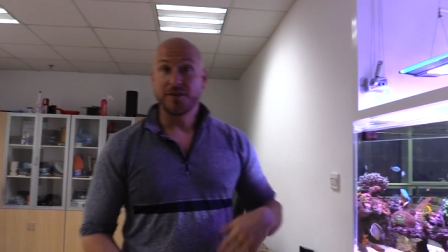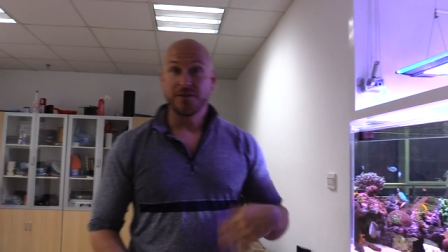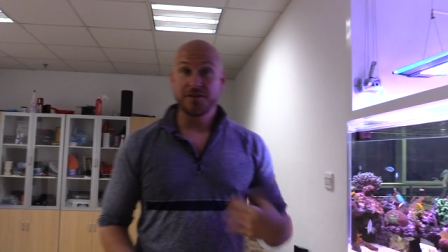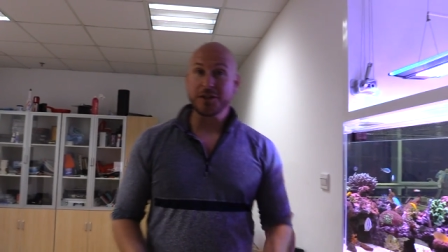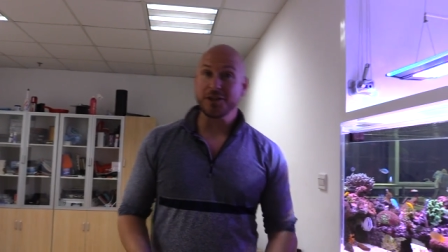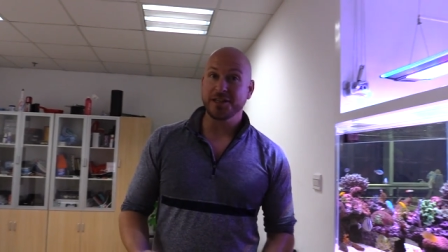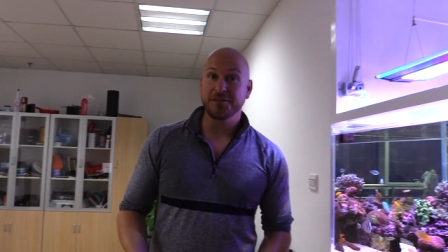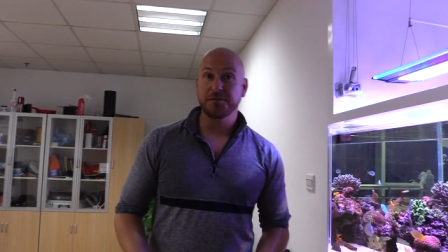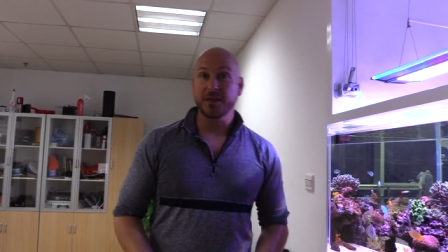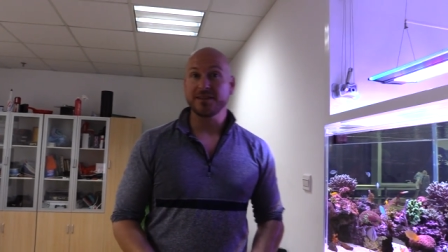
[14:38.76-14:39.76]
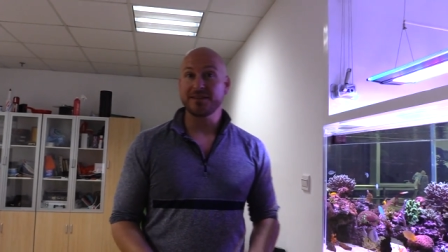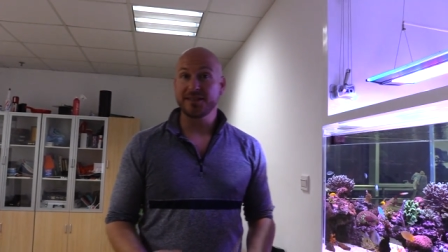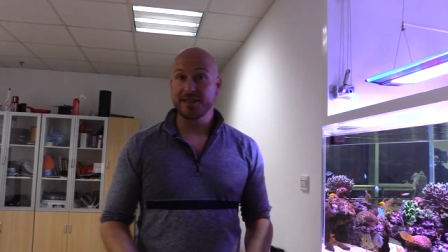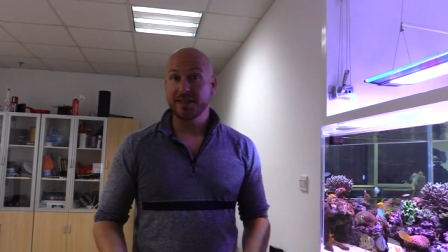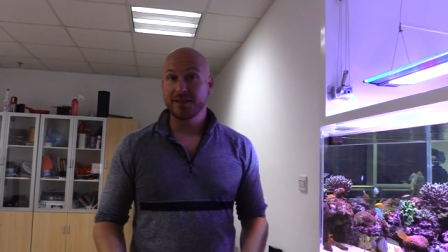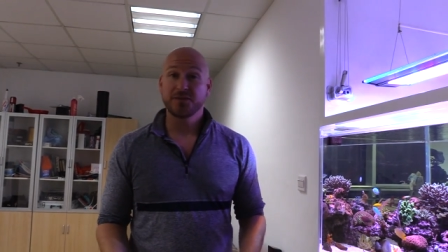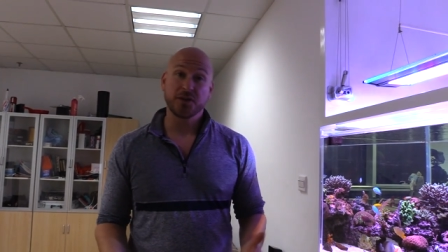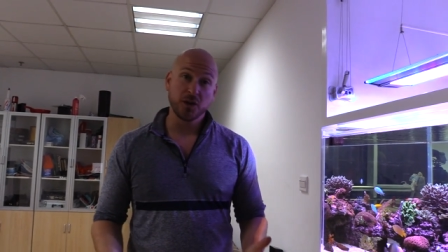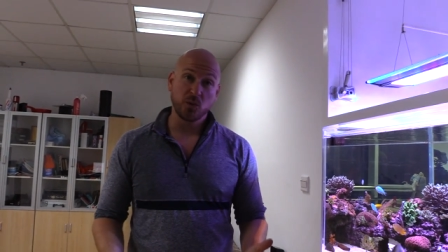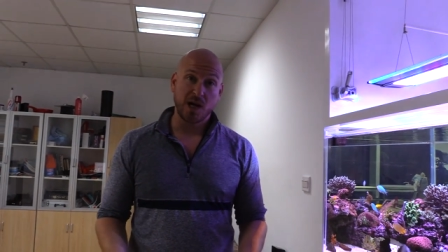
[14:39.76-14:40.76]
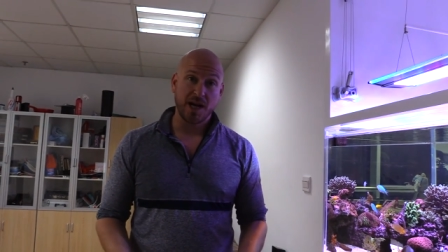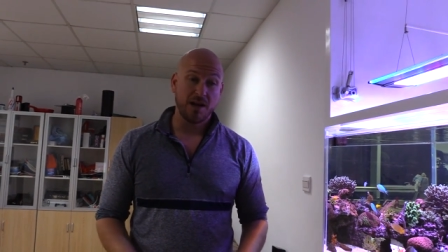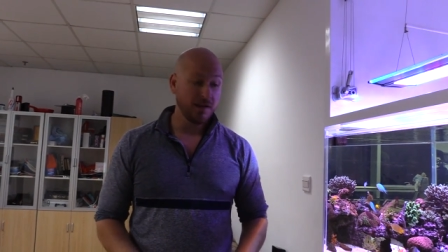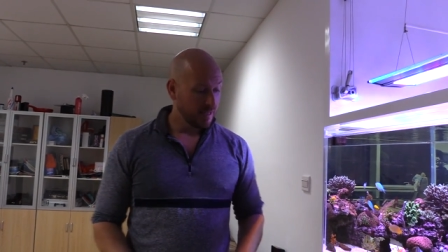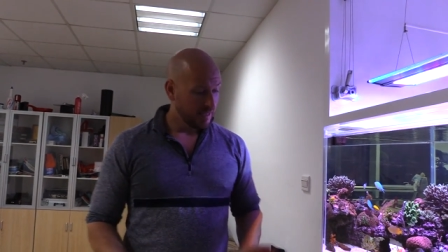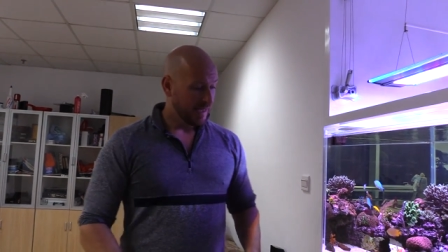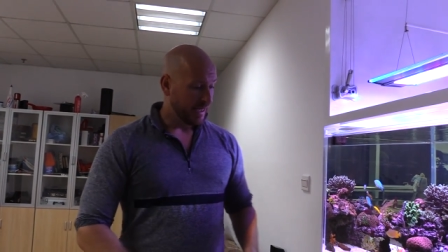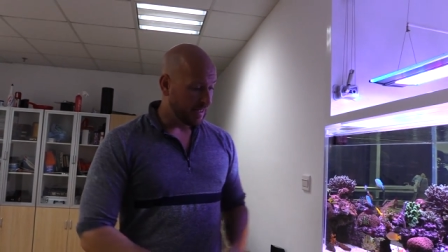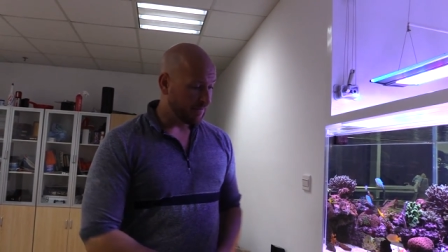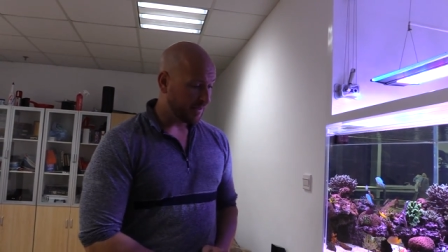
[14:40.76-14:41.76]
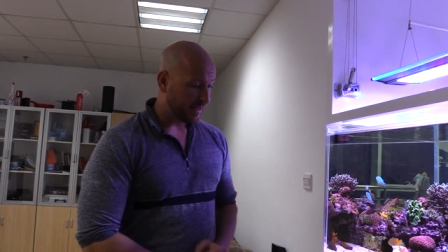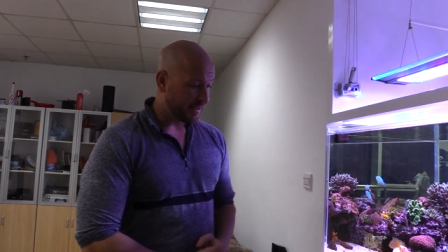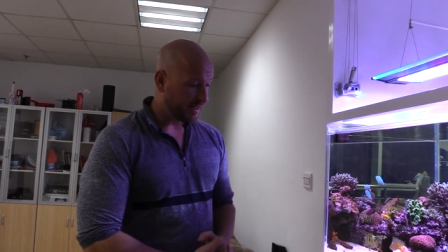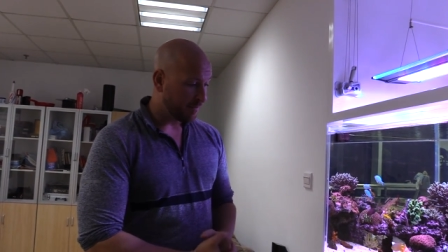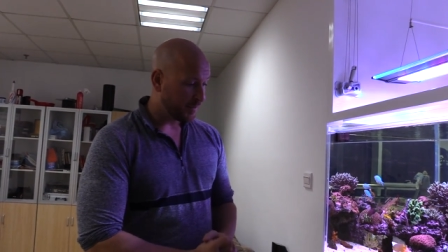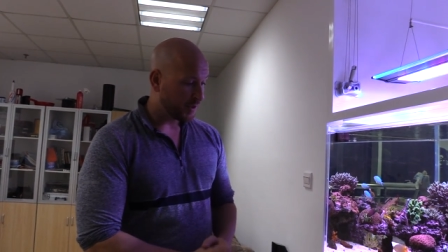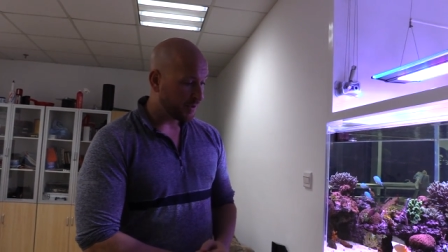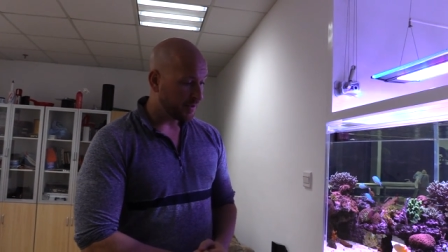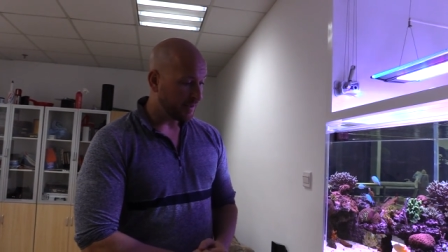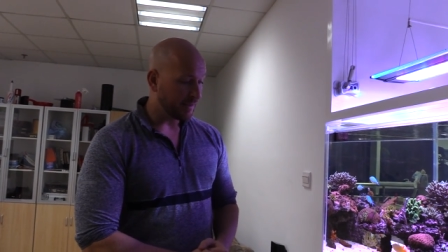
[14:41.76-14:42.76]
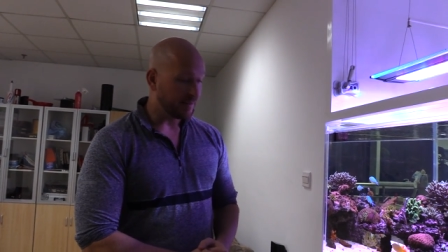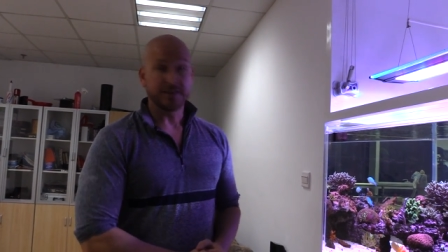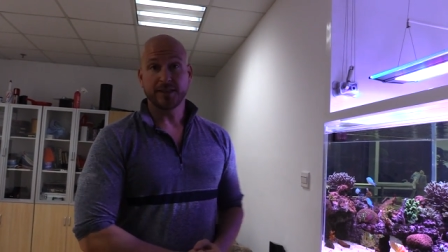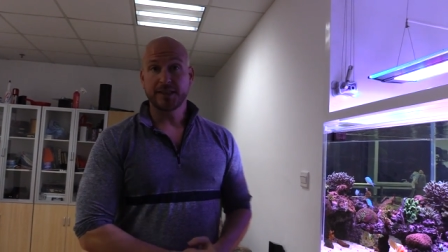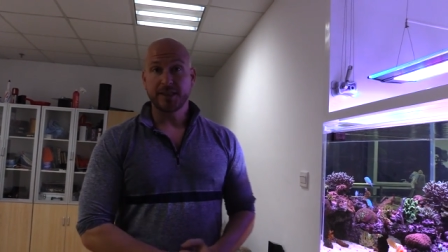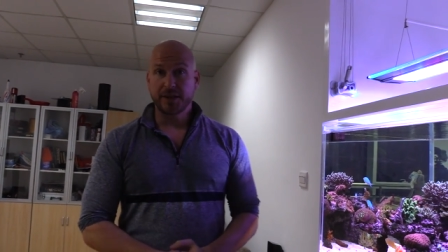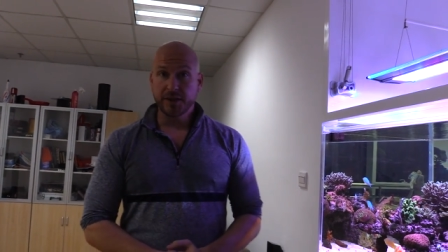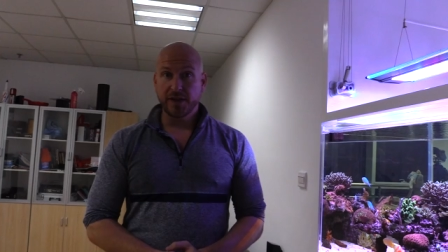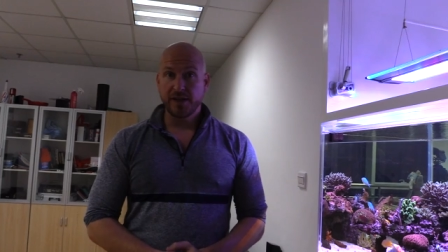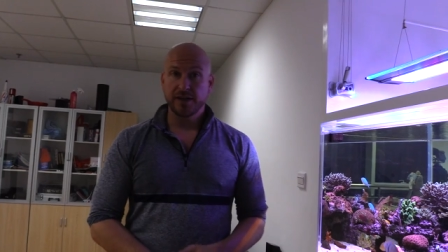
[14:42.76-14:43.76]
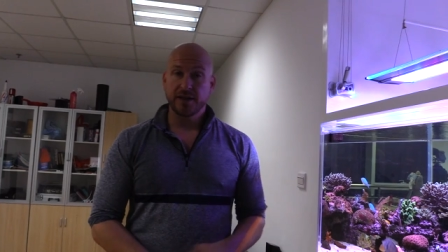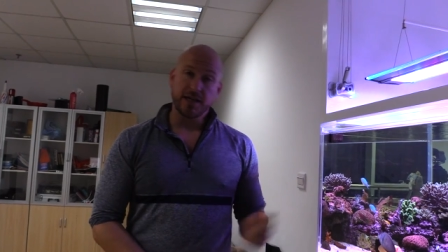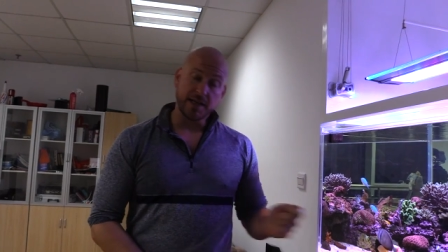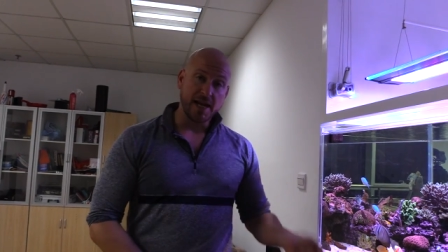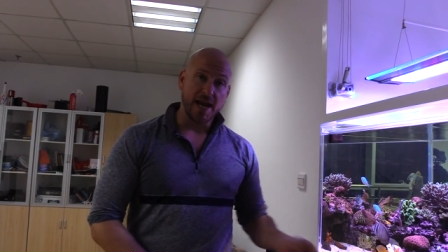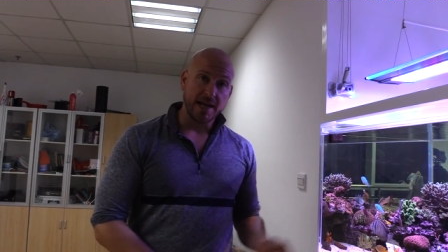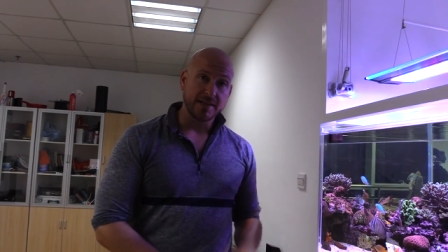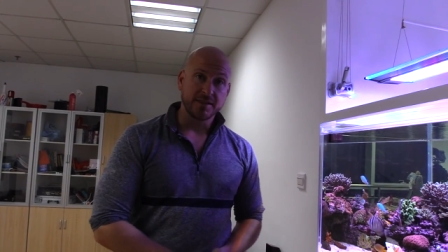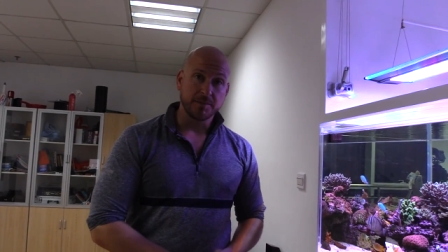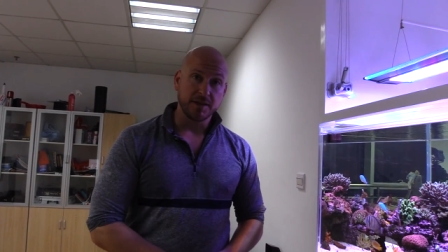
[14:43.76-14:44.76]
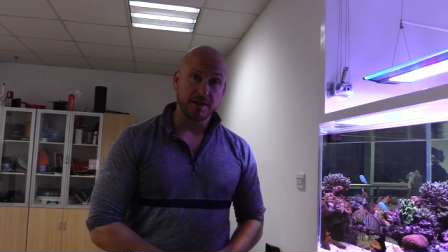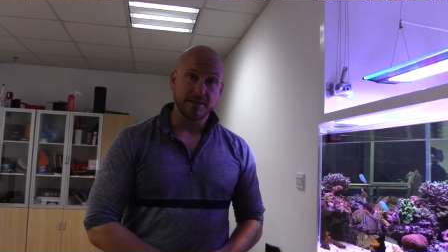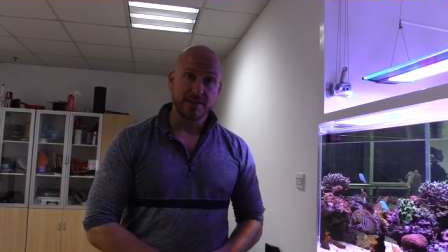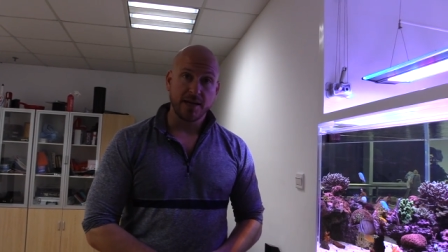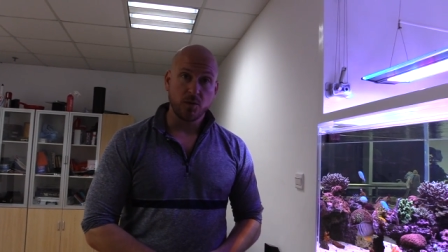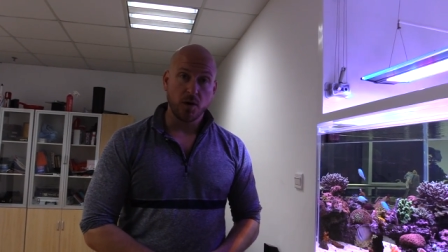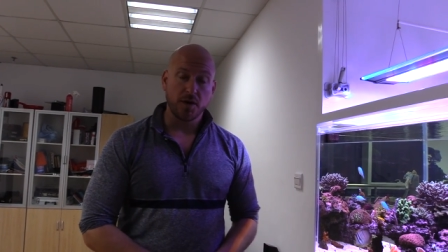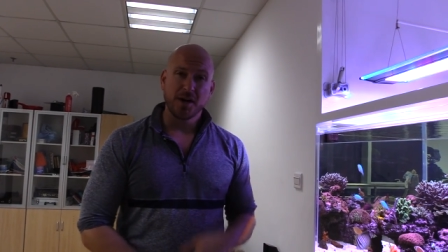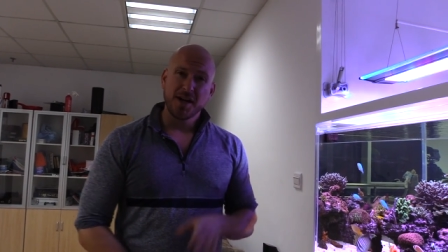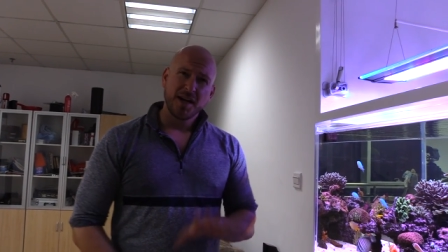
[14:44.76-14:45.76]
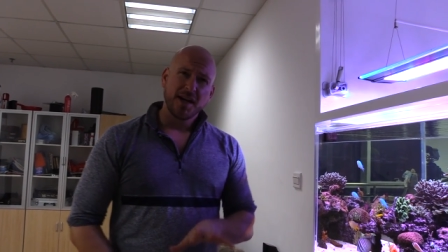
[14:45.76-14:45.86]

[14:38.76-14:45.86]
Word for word: the fish have been sitting for a little while, enough to get temperature and salinity good. I added some of the tank water.